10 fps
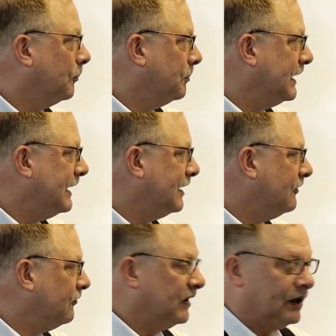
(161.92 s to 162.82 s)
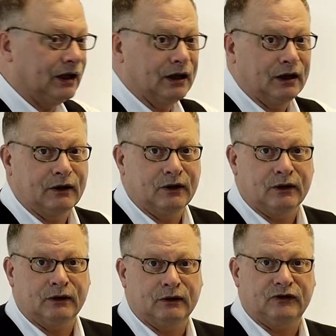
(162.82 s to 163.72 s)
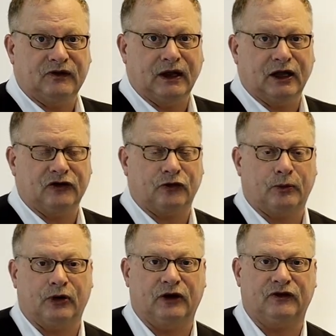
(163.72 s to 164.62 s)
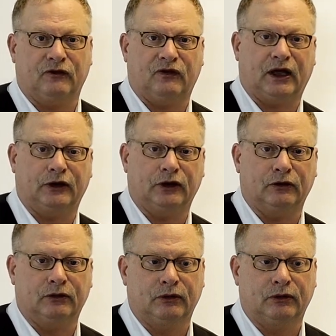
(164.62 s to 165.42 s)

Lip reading: PV stands for present value.